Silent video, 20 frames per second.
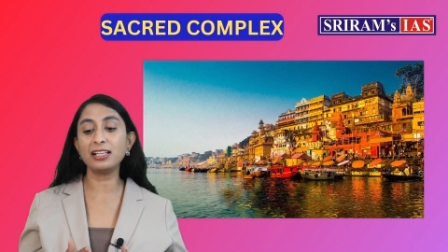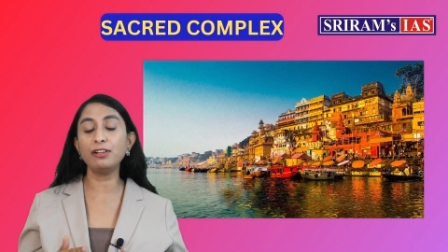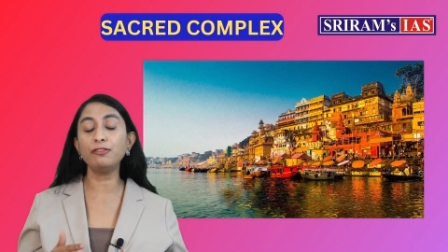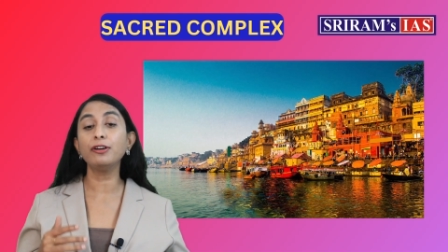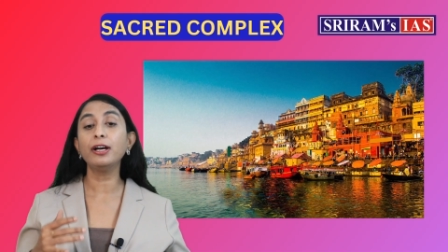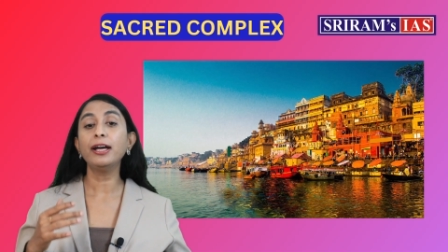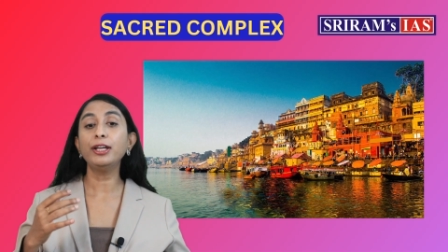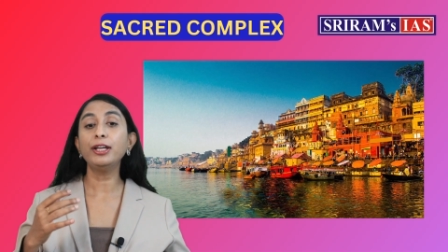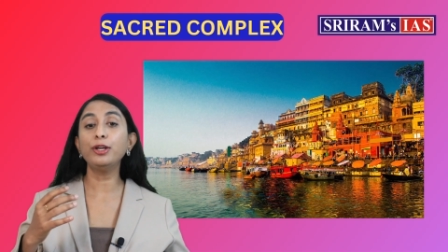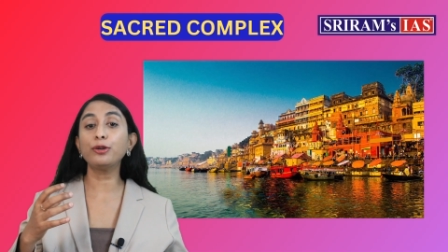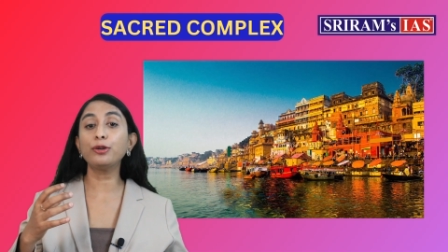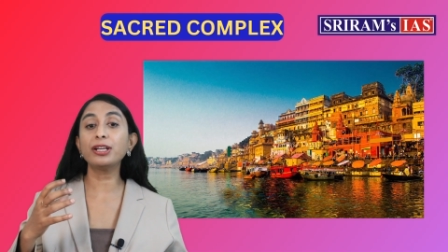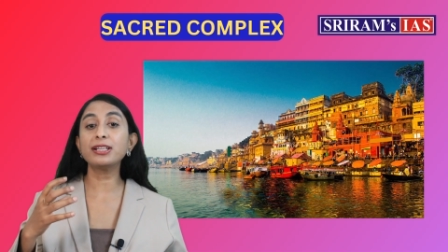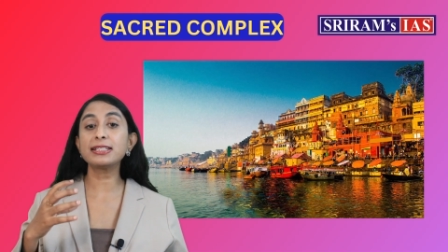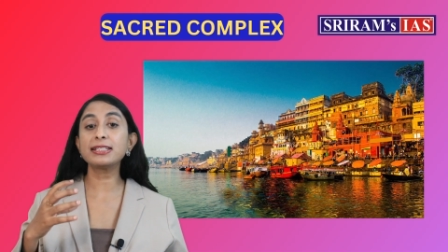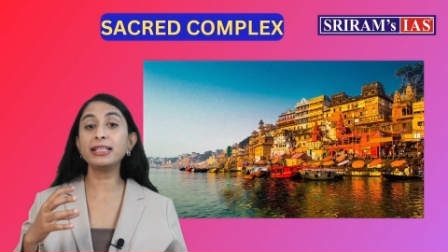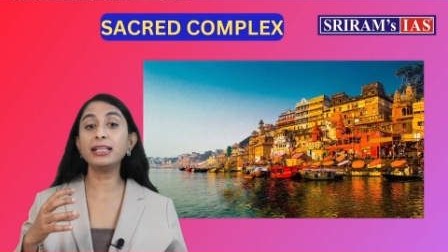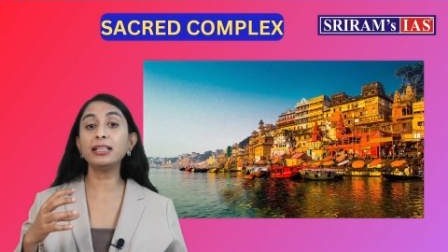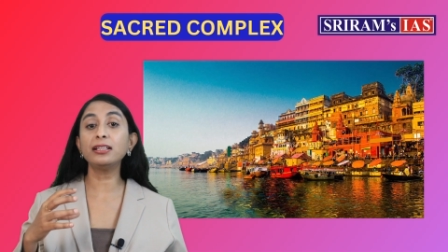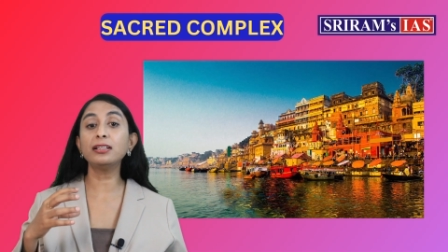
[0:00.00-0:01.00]
you can see
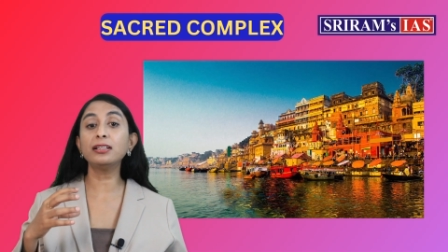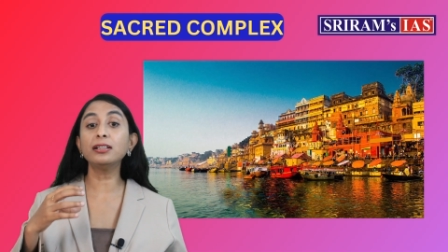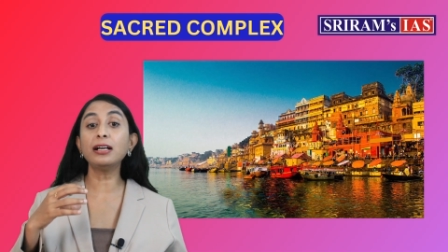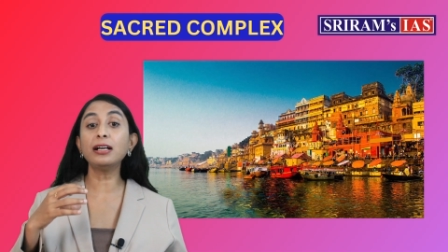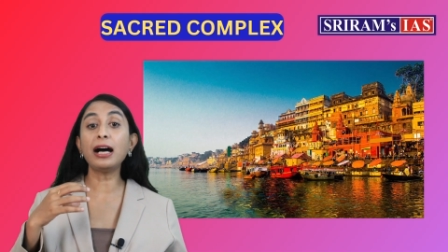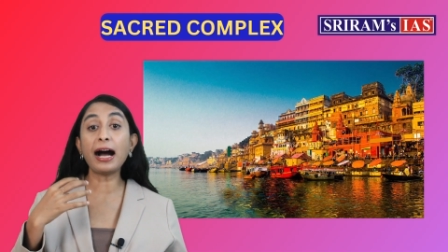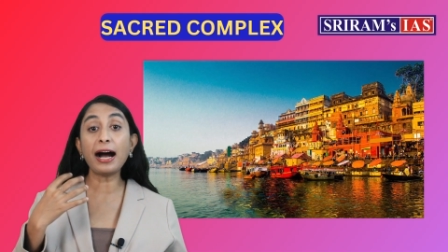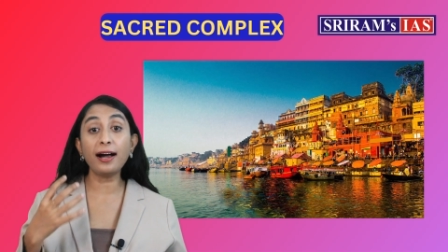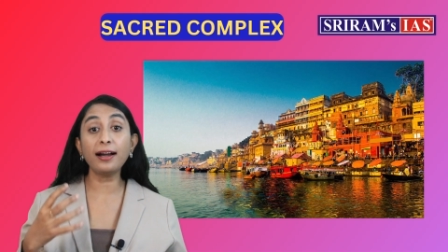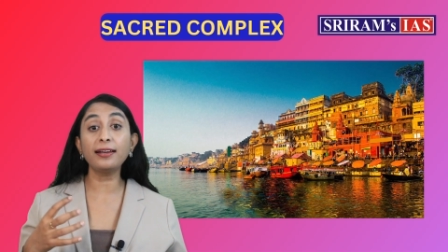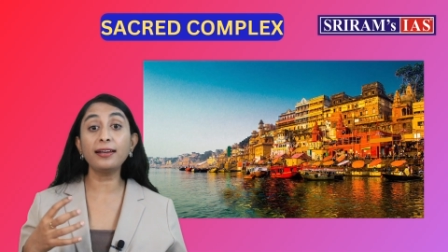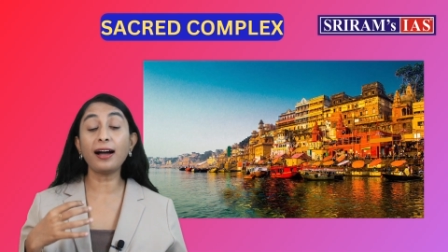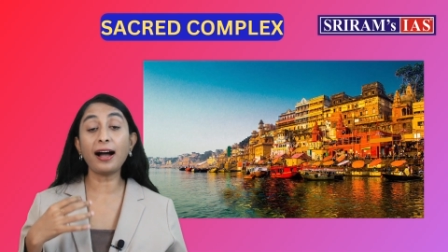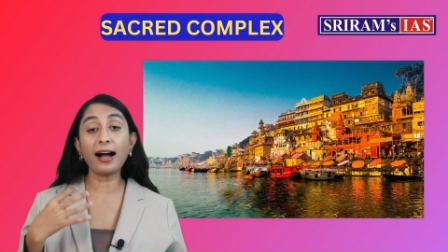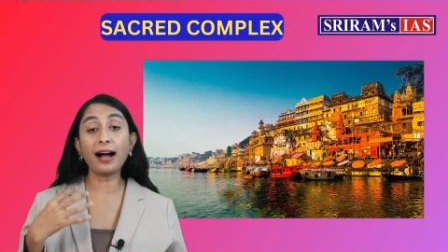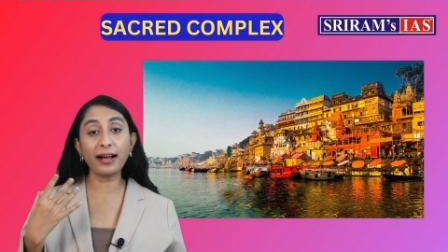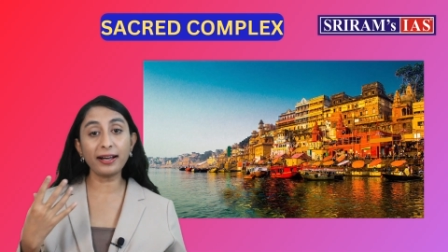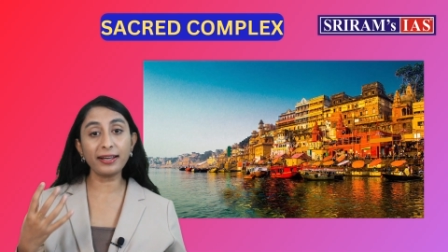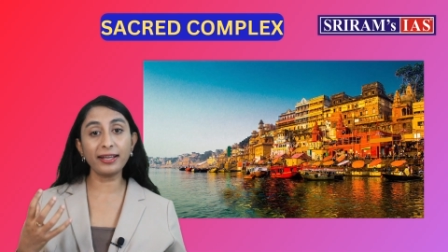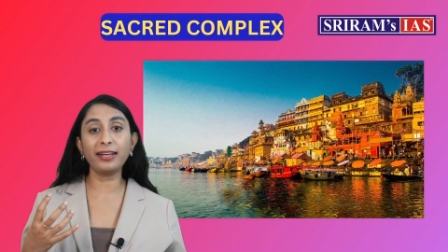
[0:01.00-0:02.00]
the art,
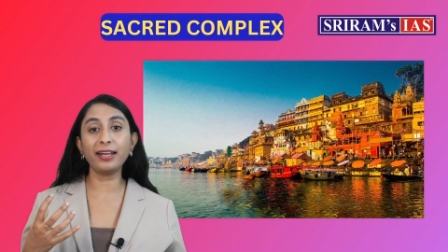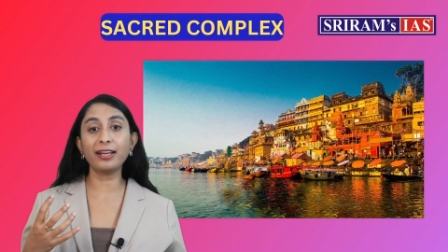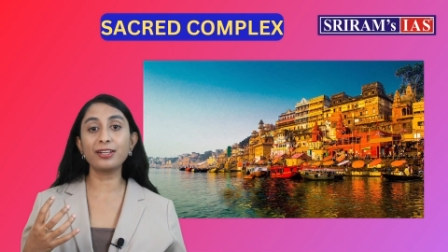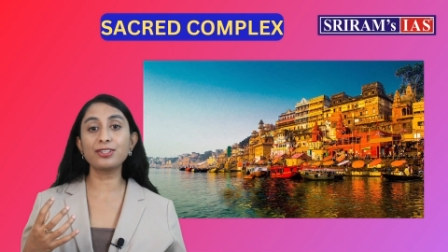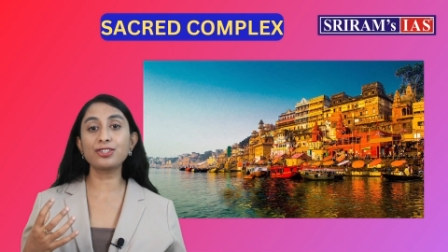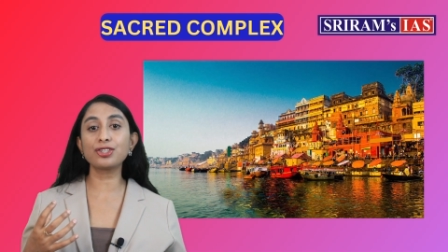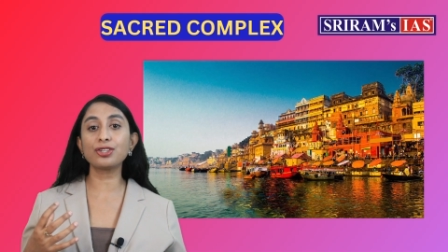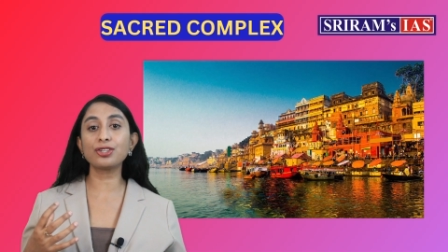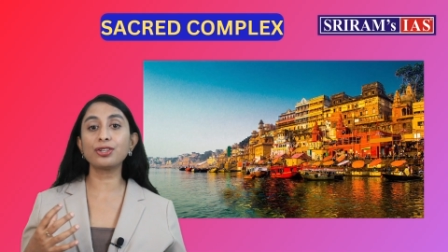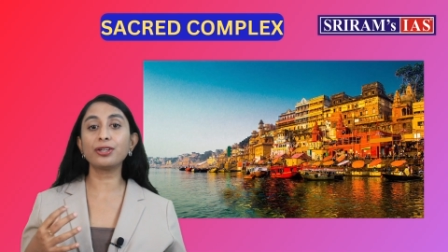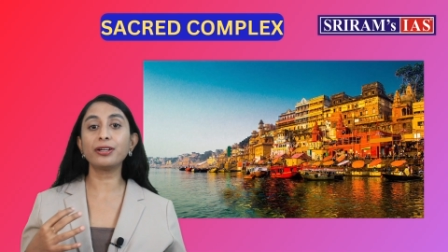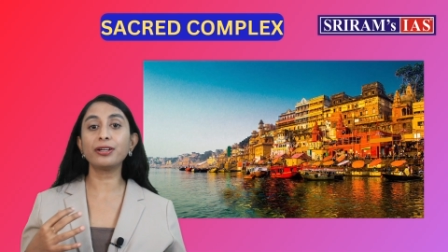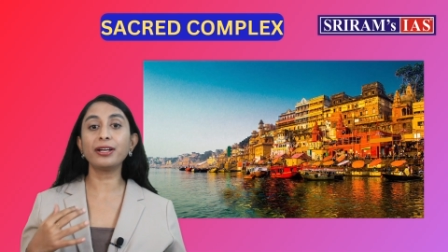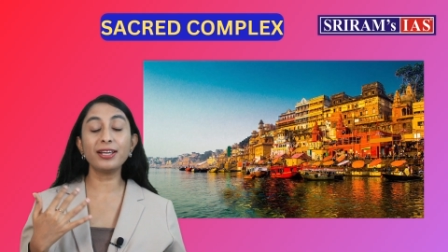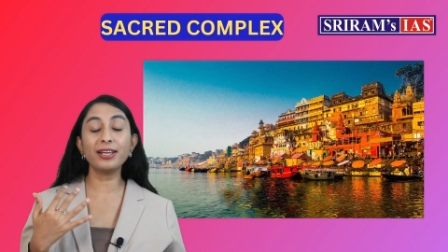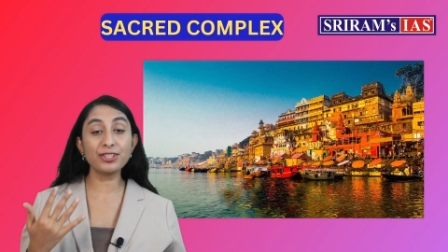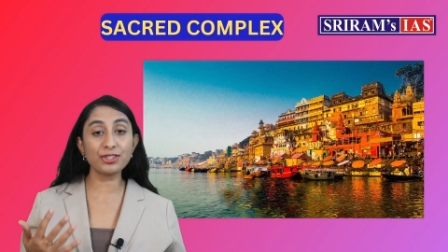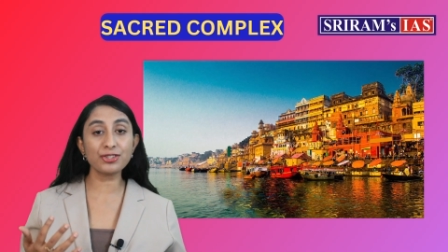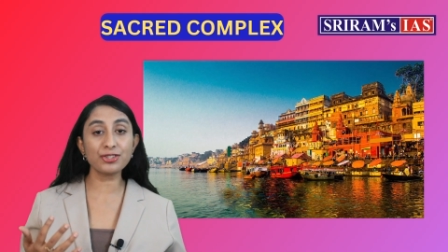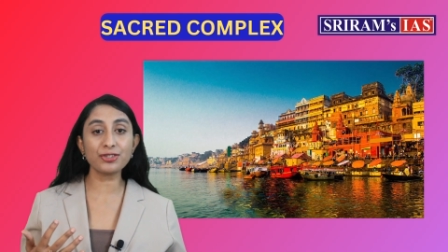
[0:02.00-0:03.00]
architecture,
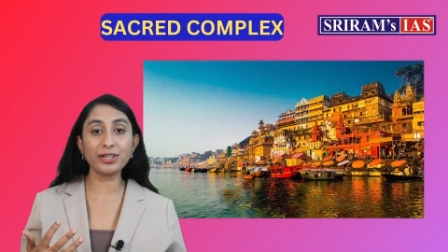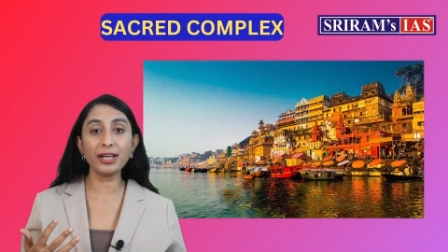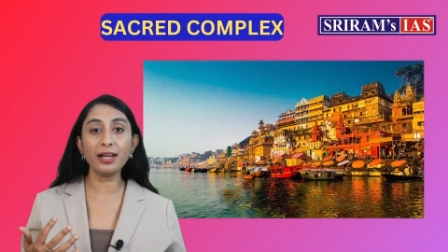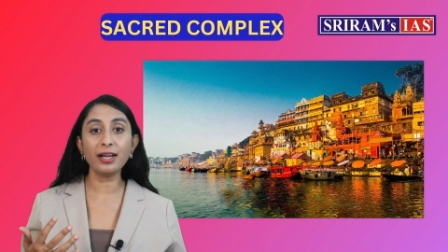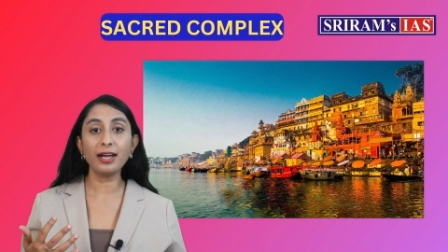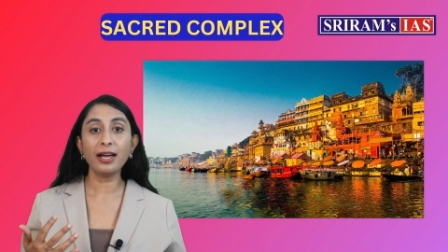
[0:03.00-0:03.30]
history,